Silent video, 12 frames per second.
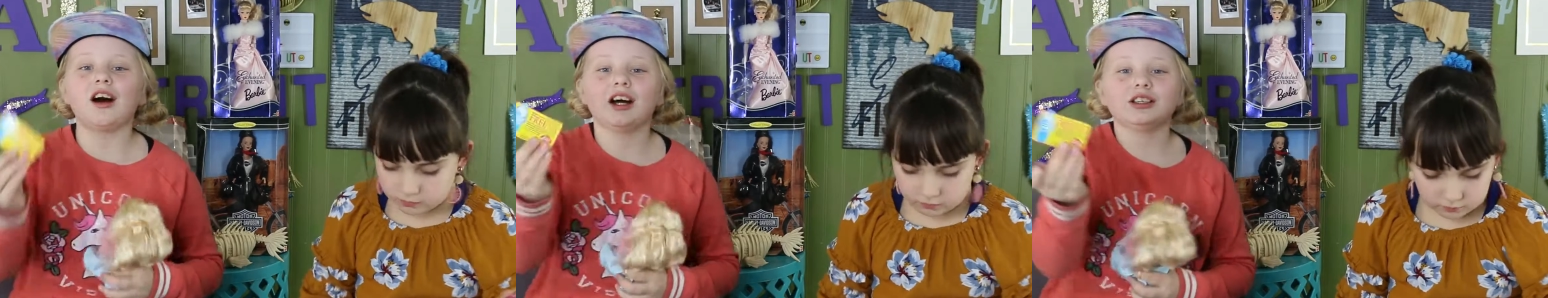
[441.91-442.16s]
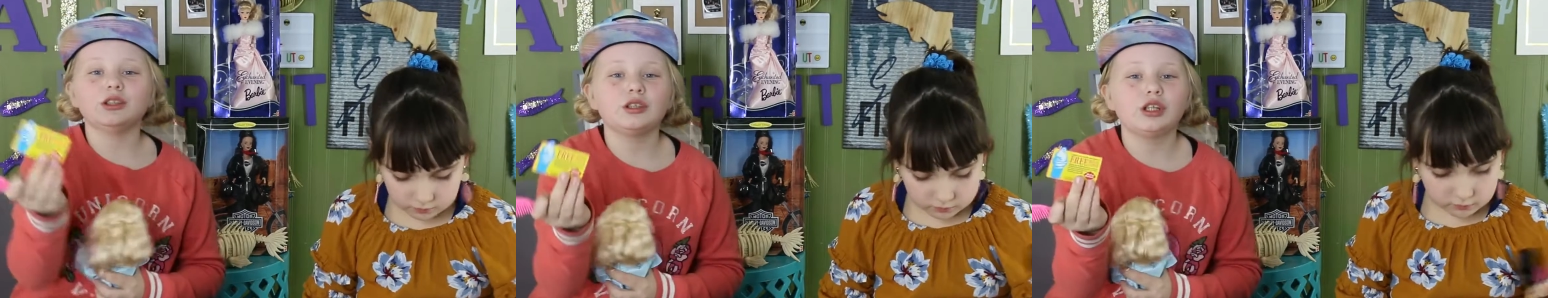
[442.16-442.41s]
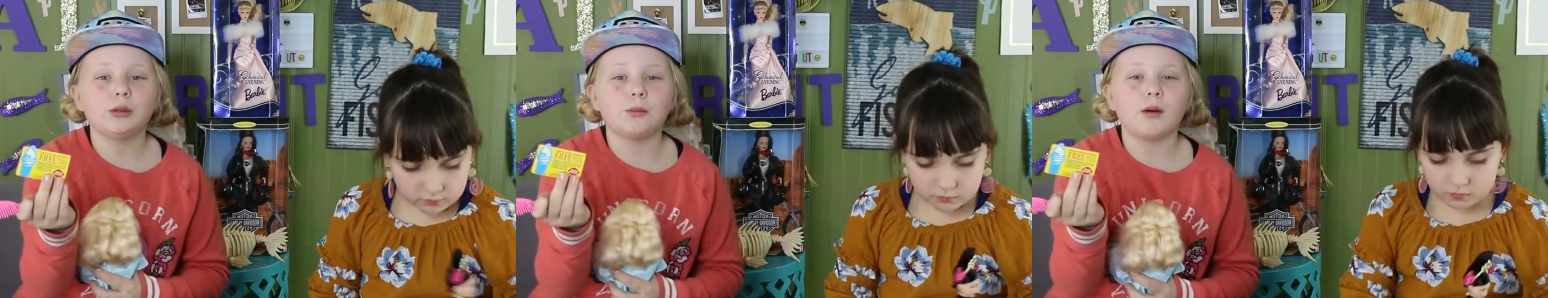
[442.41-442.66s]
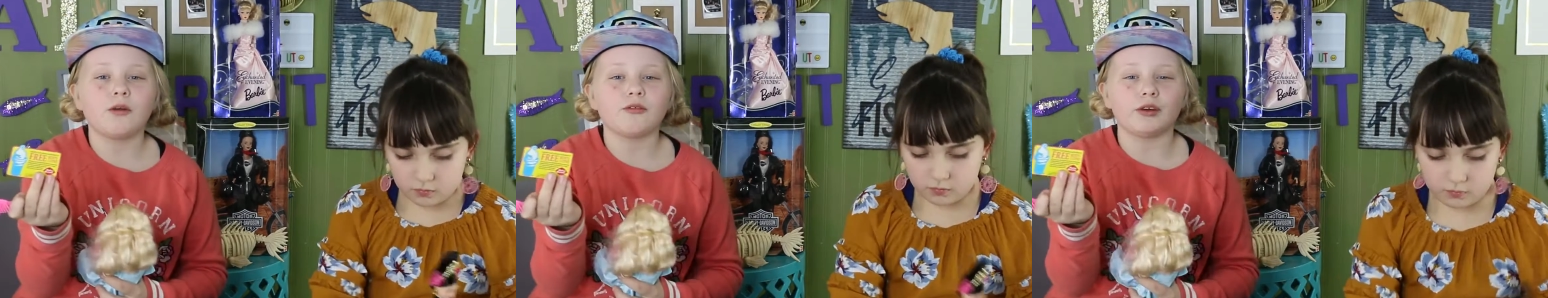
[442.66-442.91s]
Speaker 1: also a
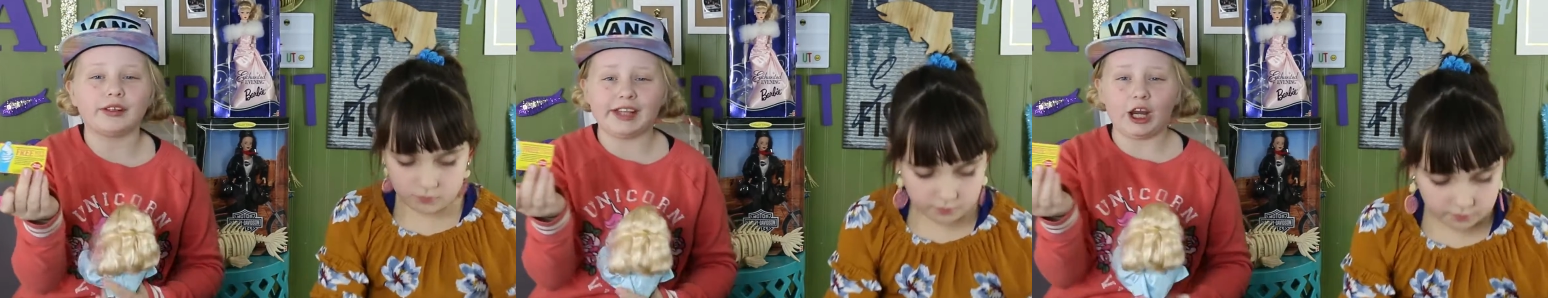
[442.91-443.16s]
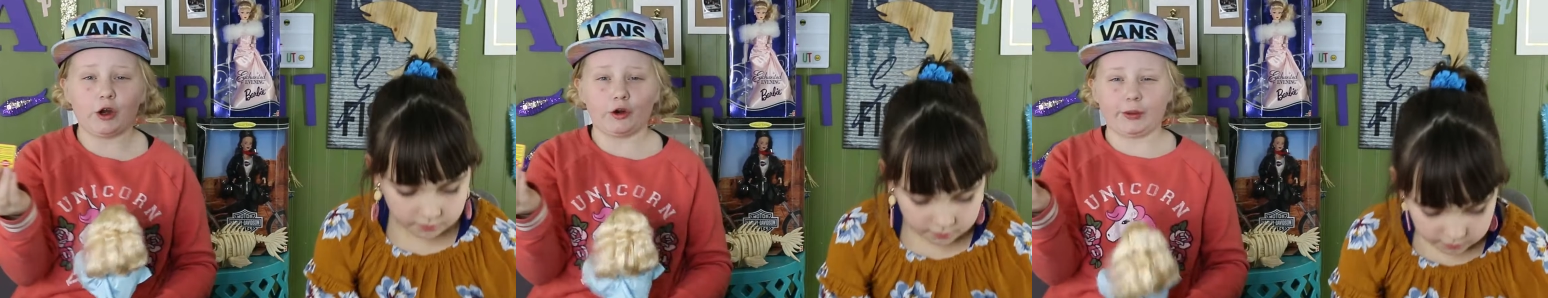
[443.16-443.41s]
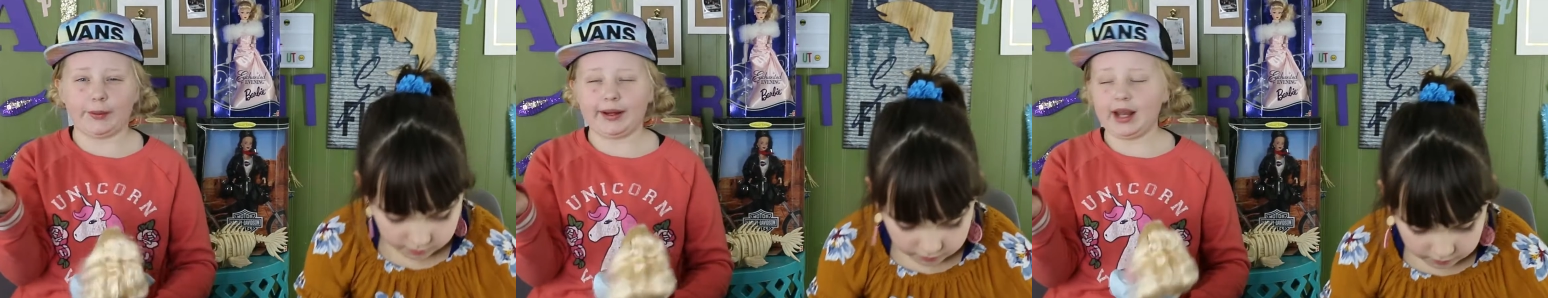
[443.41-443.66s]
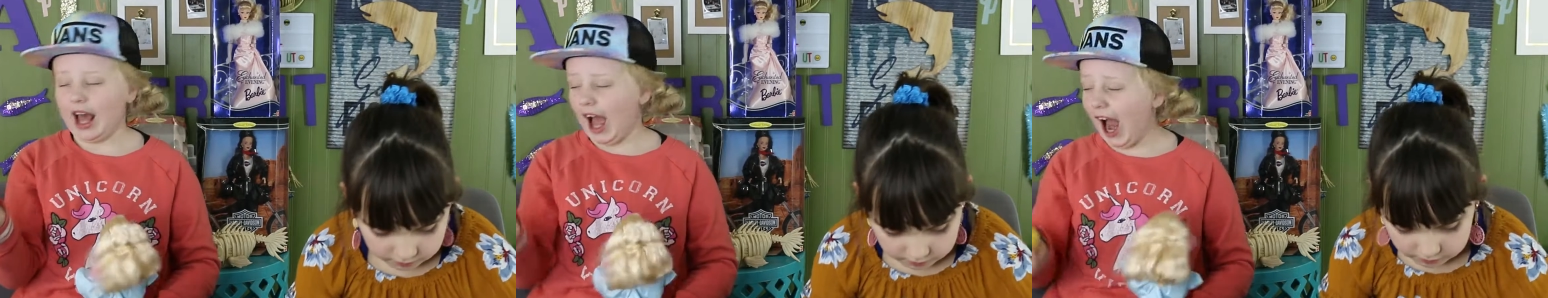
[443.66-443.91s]
coupon for Dairy
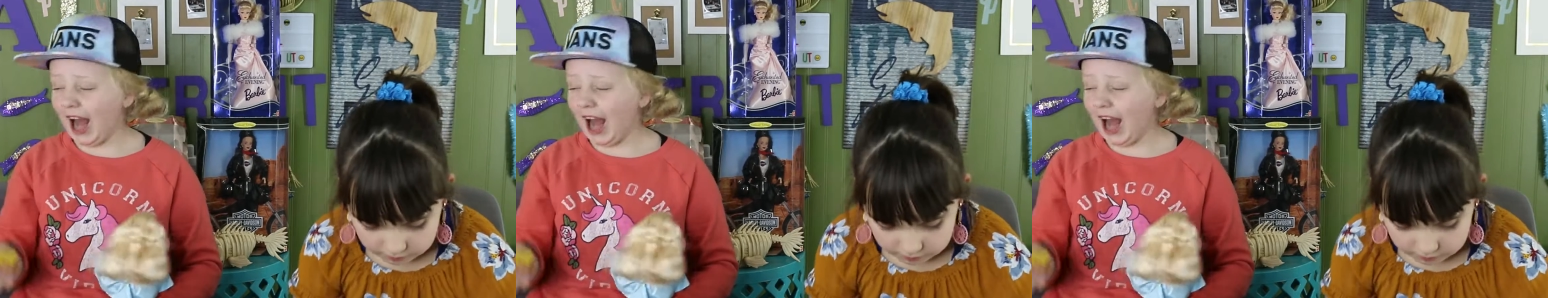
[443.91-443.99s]
Queen.